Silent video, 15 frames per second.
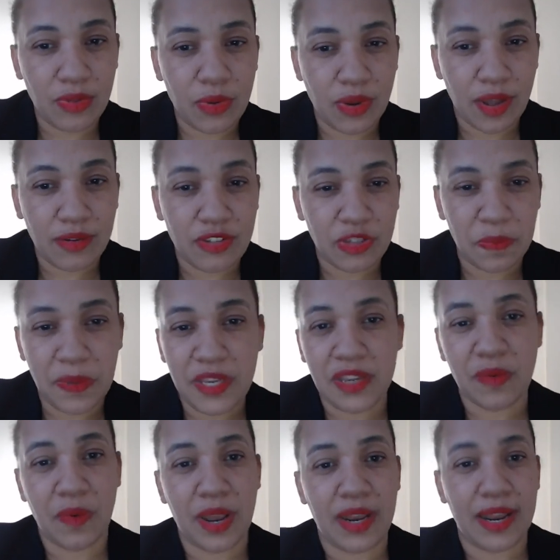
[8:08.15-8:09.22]
I'm
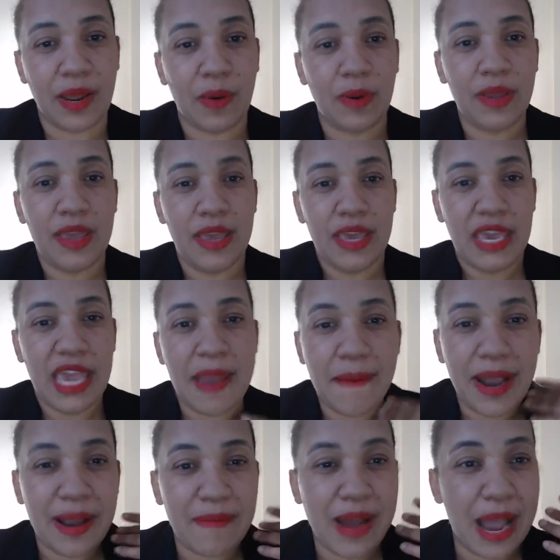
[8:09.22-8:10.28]
speaking right now, and
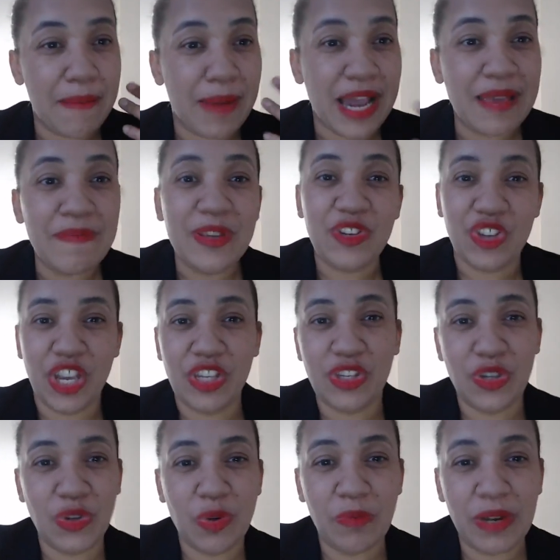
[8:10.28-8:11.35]
I might be
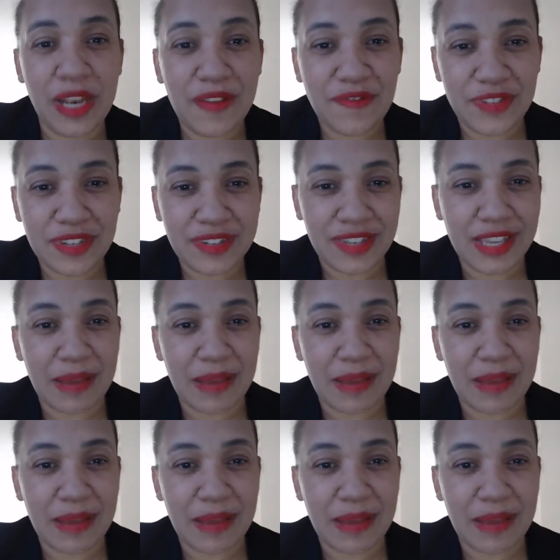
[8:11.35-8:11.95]
changing your belief system.